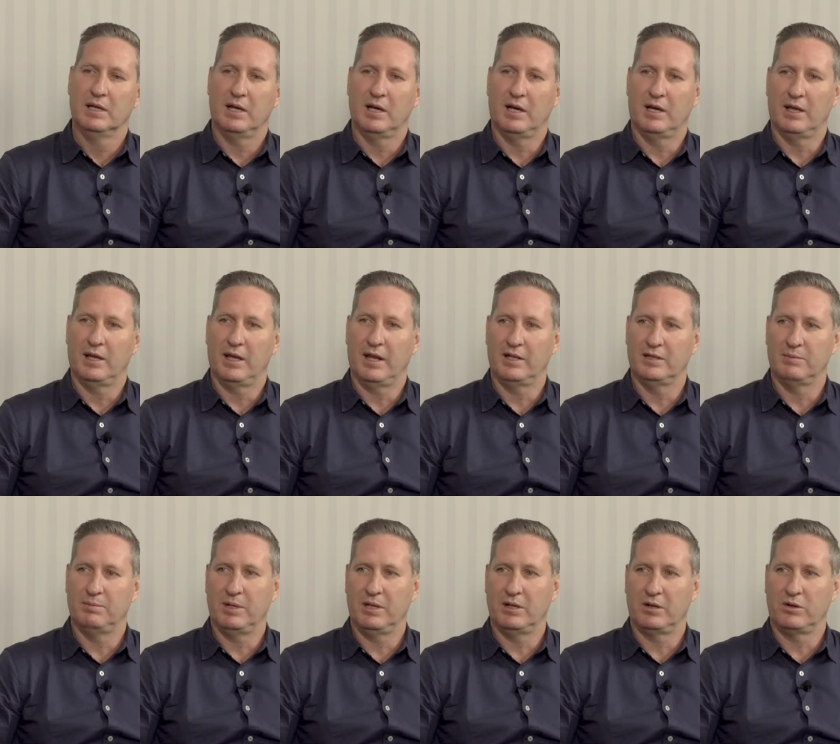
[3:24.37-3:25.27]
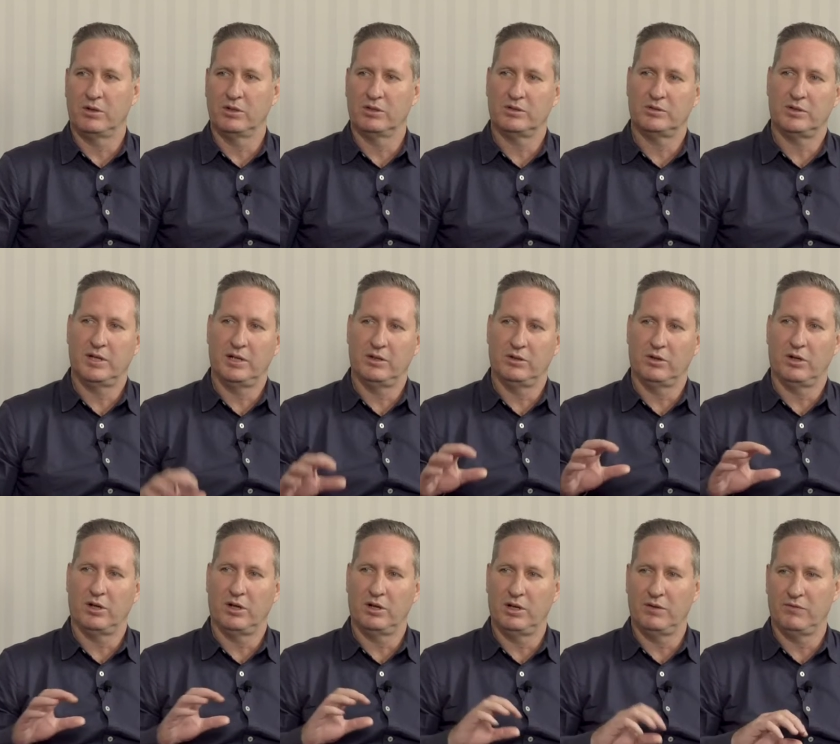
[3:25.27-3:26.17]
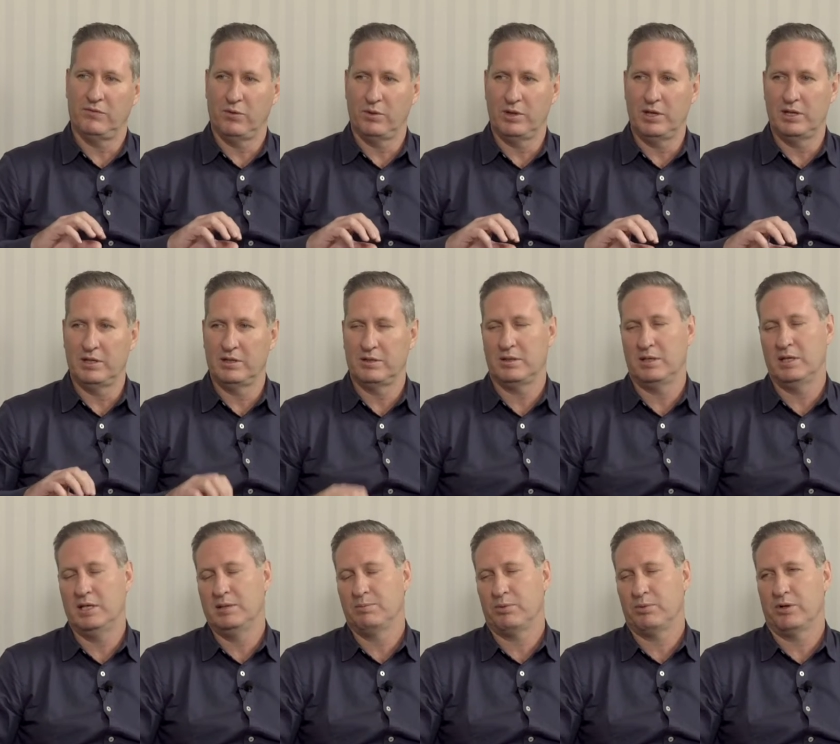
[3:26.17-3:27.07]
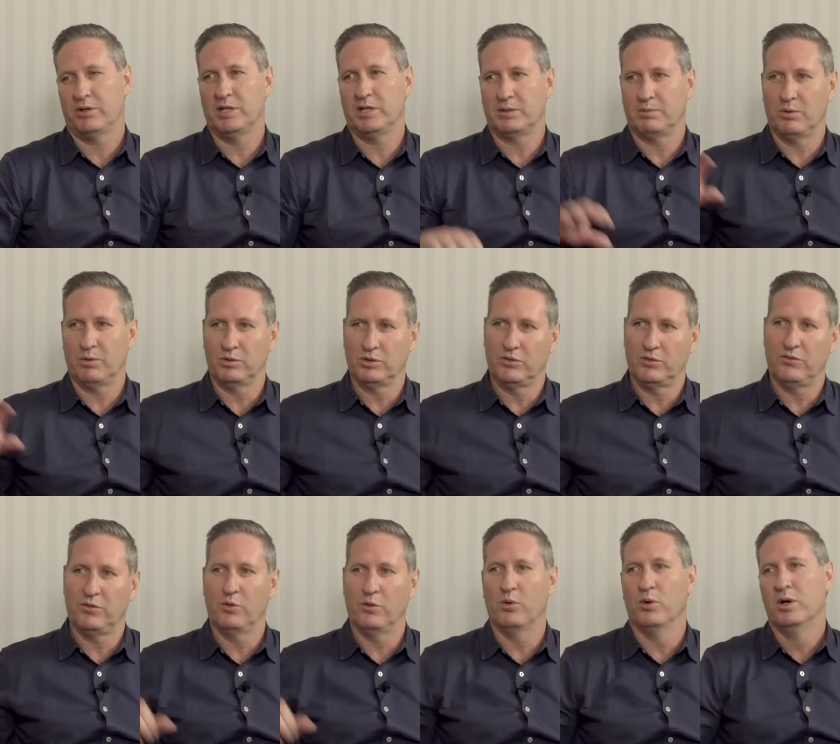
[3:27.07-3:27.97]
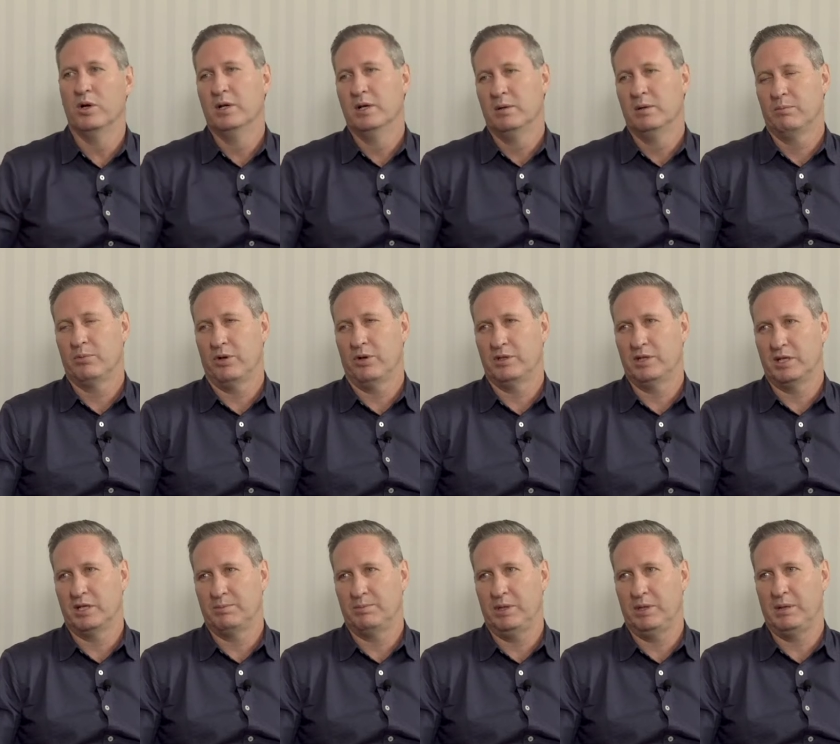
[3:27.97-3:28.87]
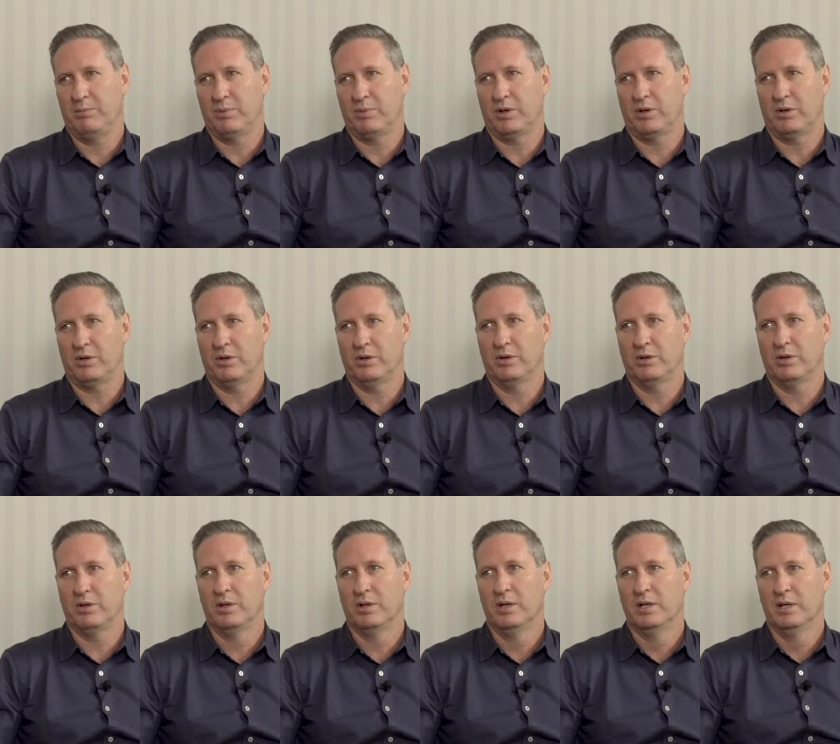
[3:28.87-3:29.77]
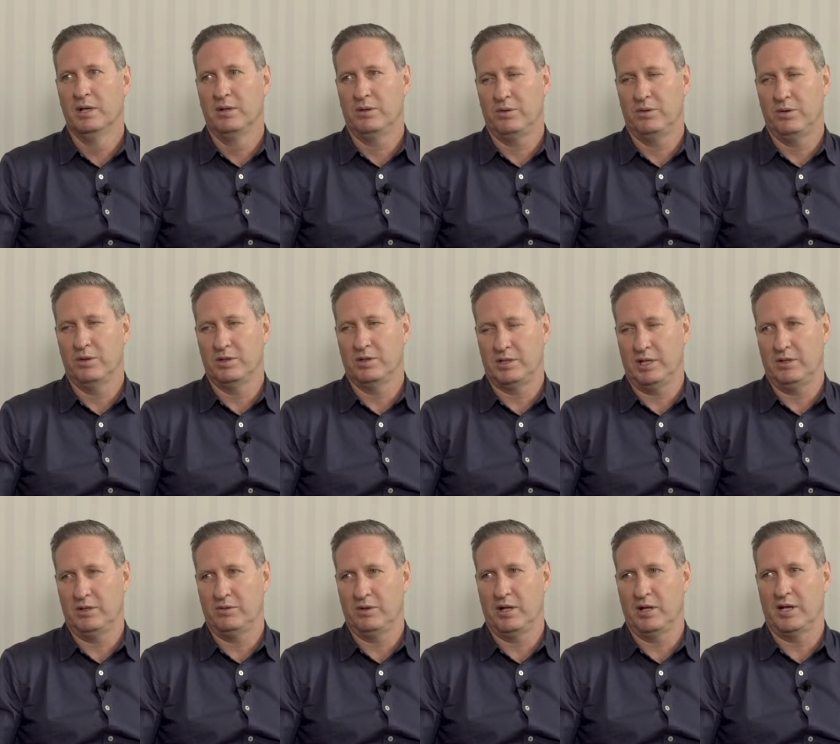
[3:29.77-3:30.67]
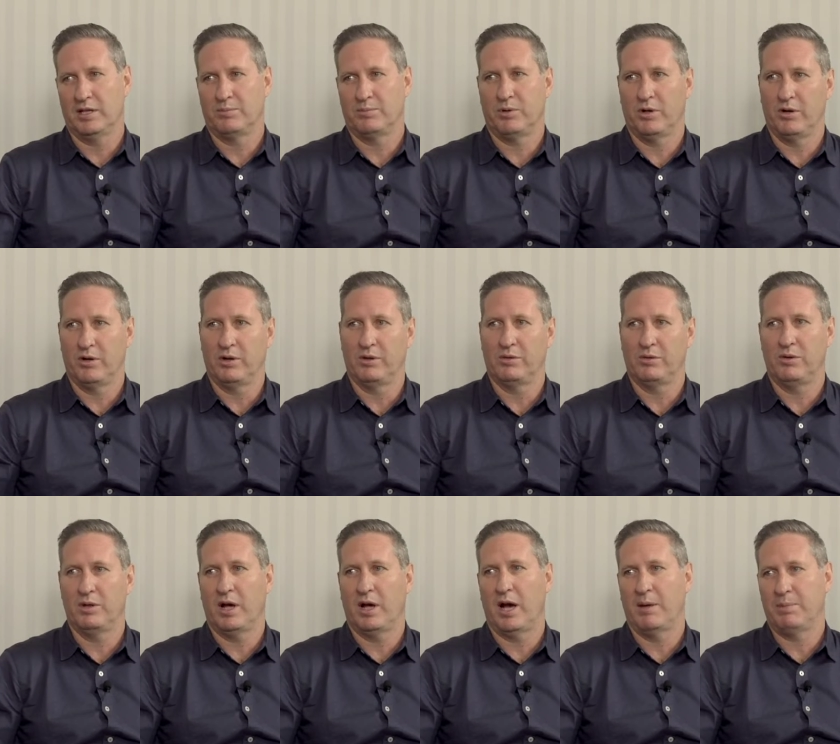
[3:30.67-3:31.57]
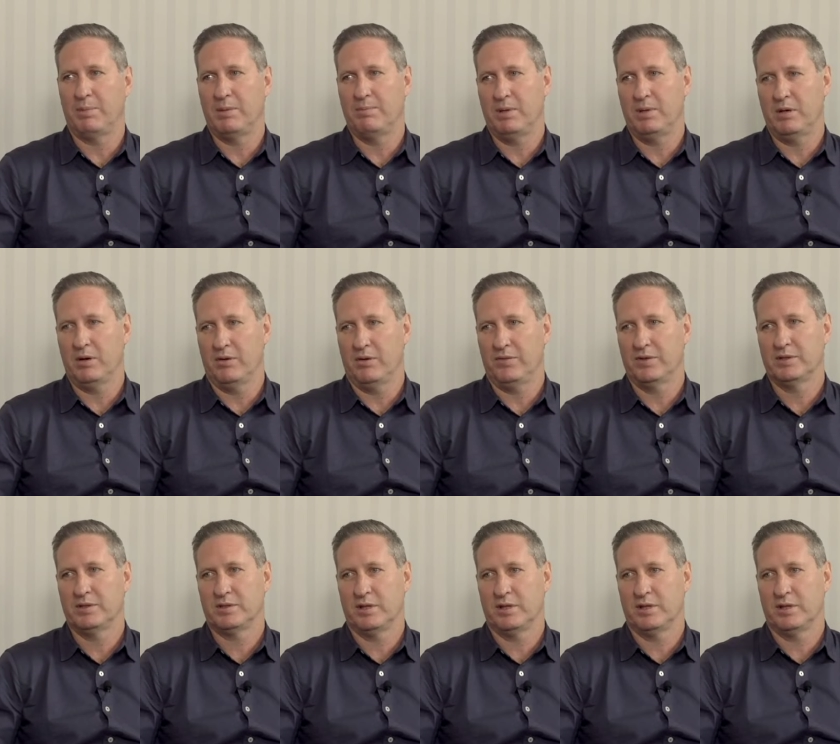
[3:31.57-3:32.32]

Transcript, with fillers: Uh, that has been a constraint not only for these, these projects, but also for projects being procured through the centralized program, through the IPP office.